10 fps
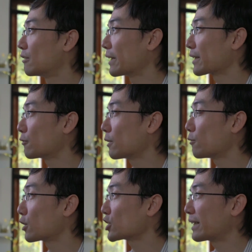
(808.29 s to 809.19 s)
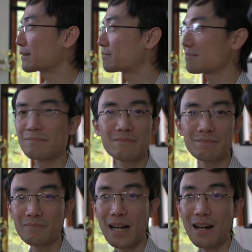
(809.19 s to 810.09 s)
Thank you for watching.
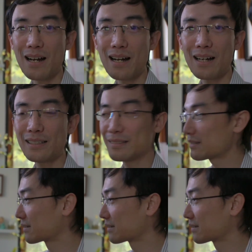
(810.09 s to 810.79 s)
Bye.